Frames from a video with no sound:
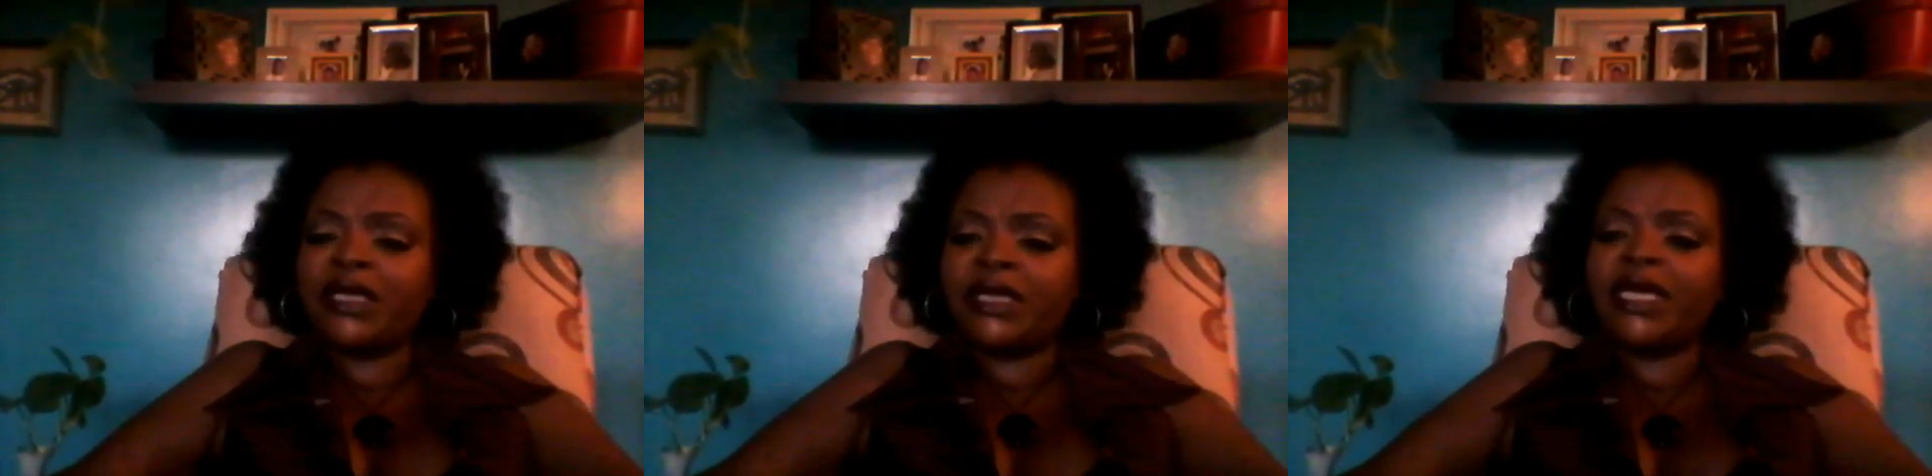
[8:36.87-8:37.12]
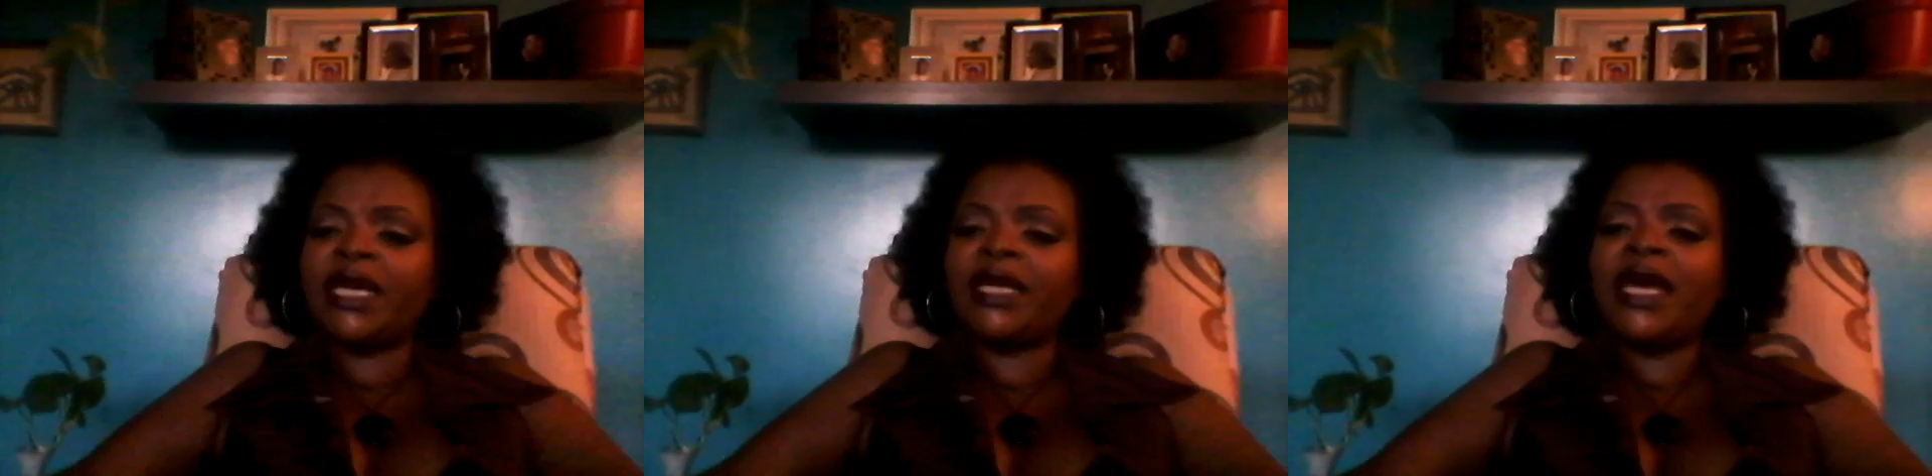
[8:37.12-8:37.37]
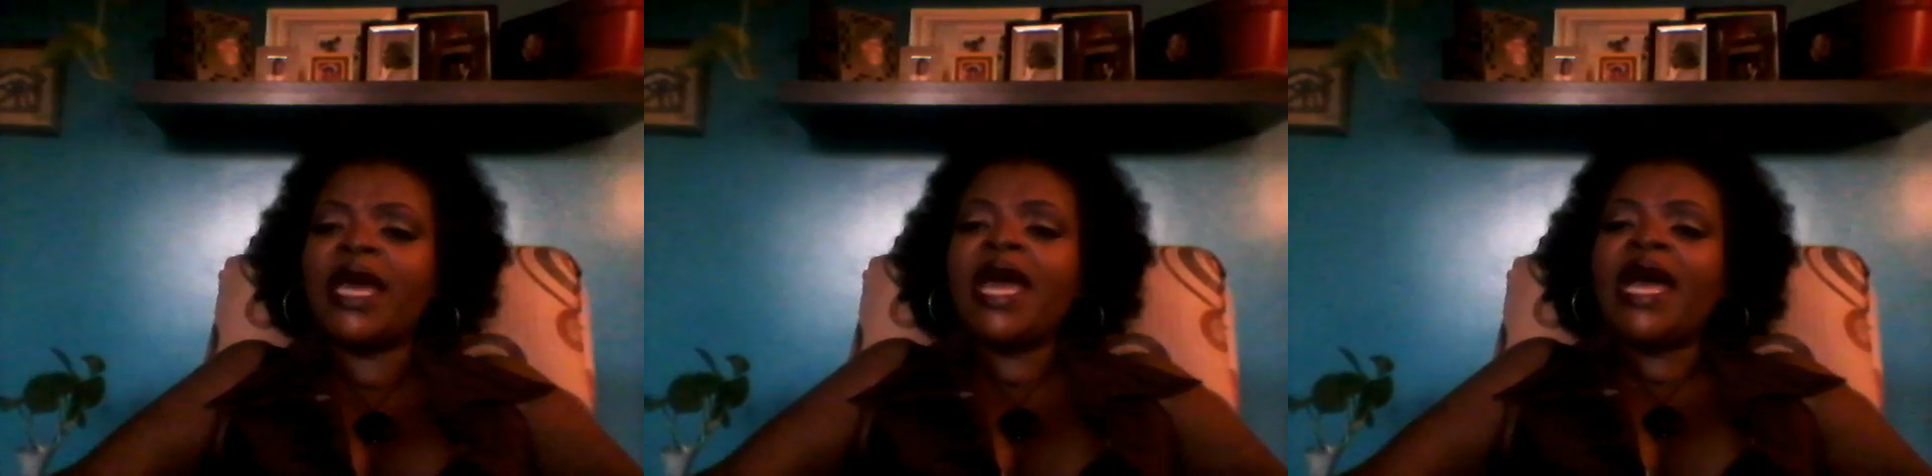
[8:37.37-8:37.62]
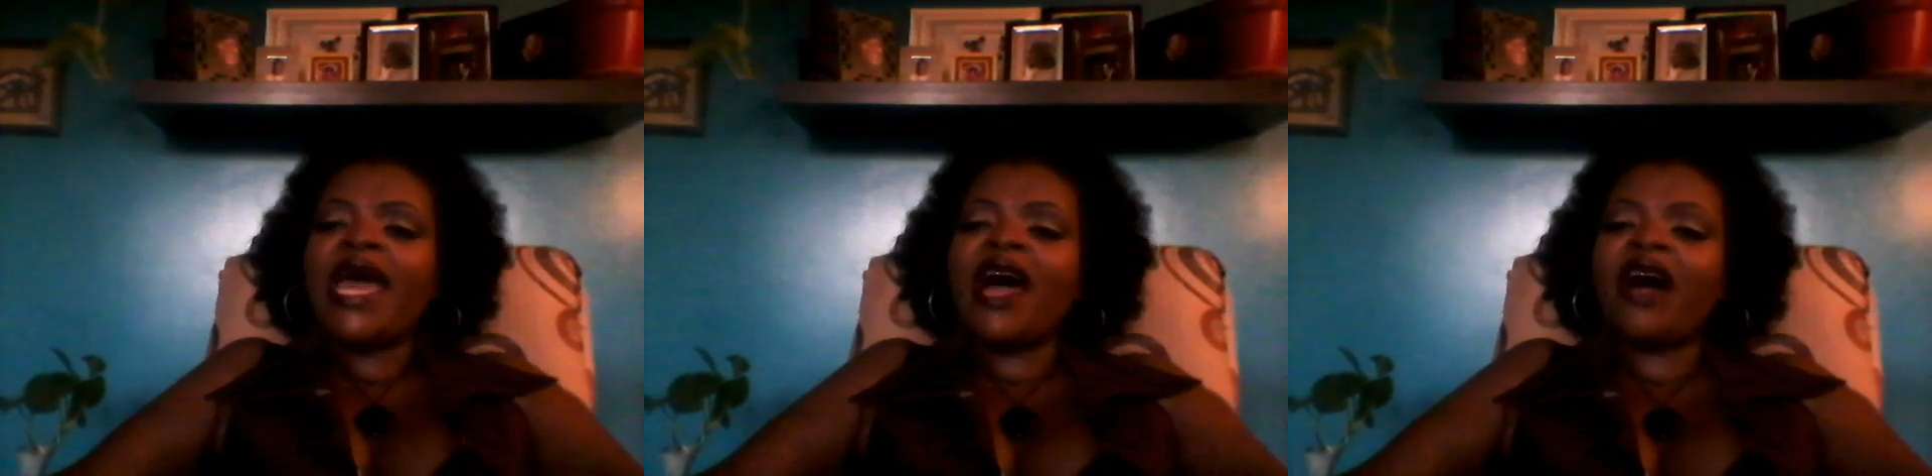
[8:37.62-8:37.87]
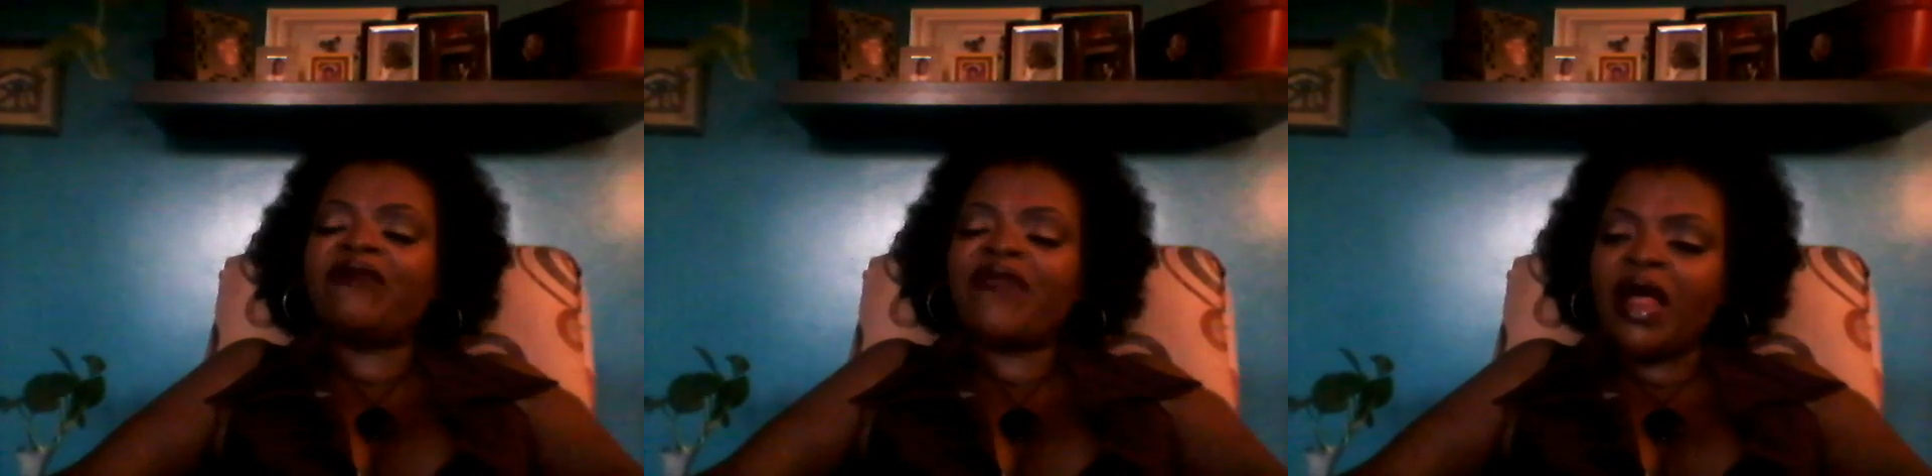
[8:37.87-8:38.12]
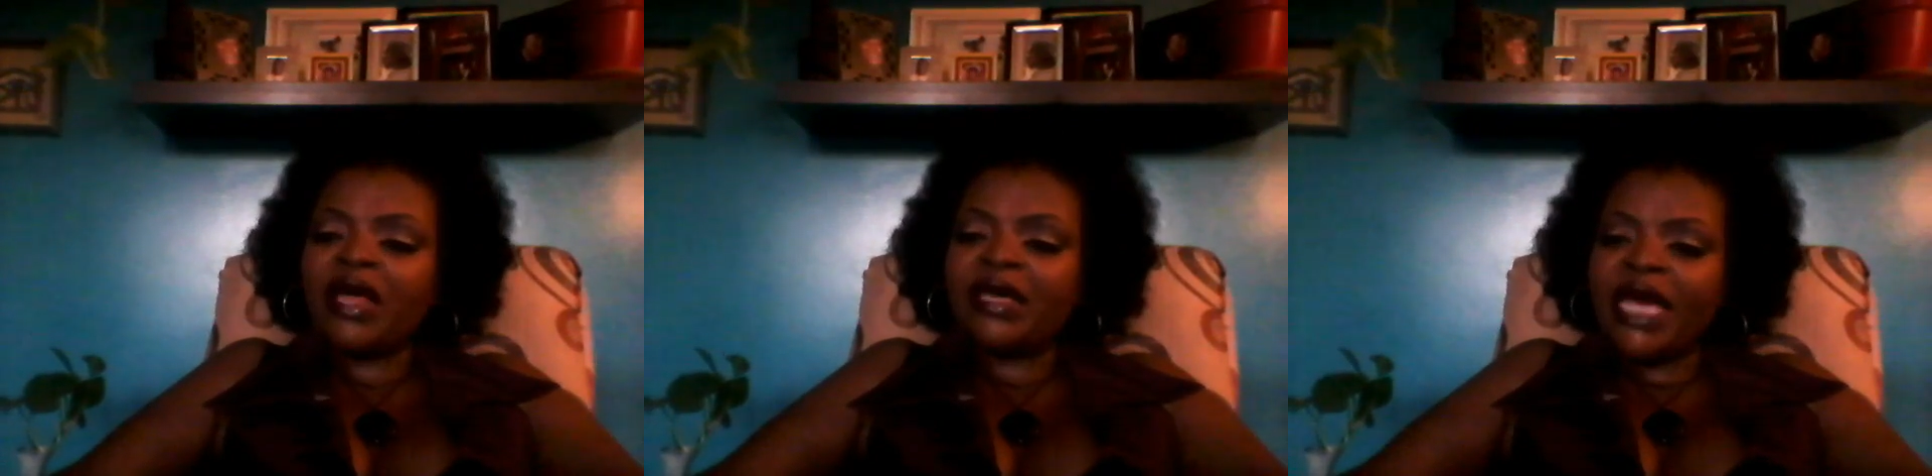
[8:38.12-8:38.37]
did have
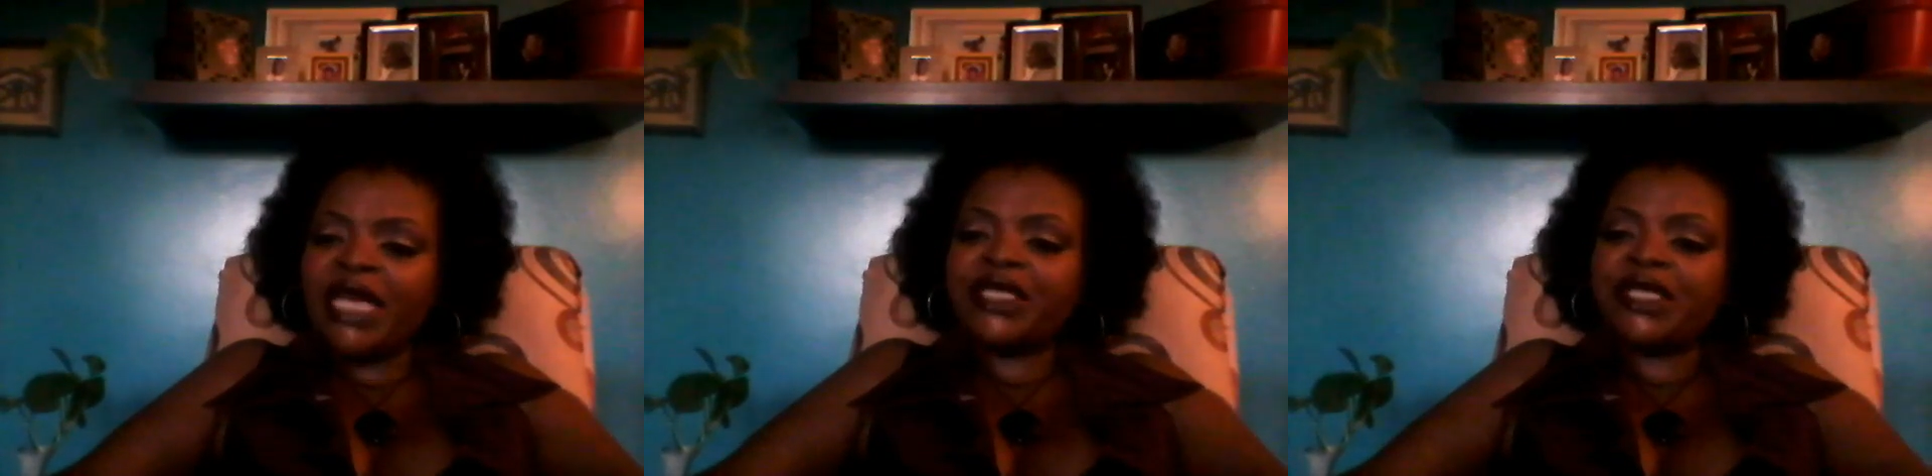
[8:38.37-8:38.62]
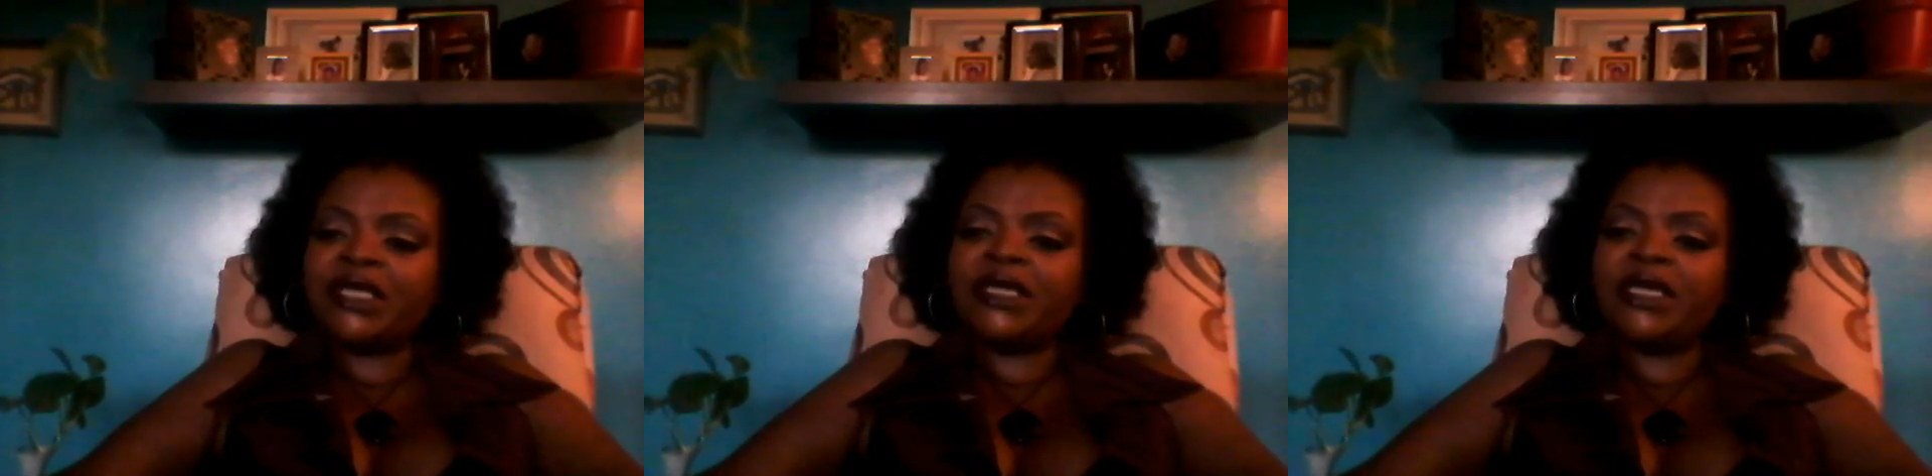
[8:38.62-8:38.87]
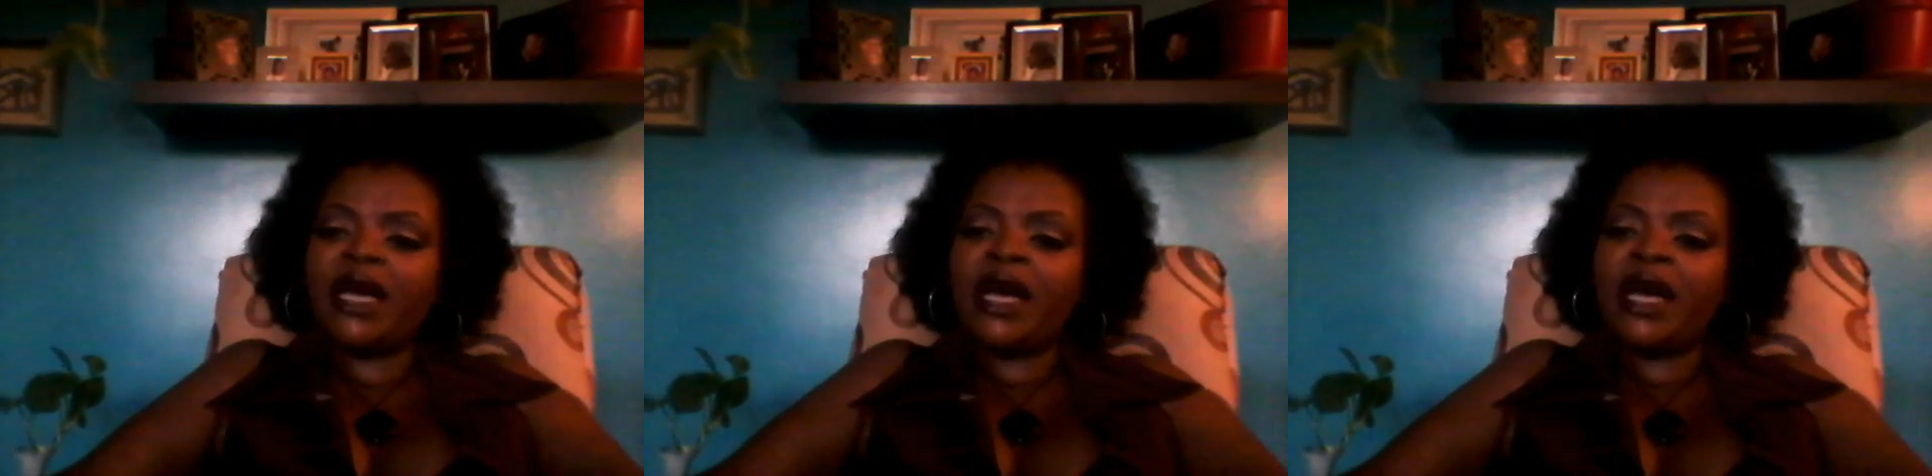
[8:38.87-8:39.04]
validation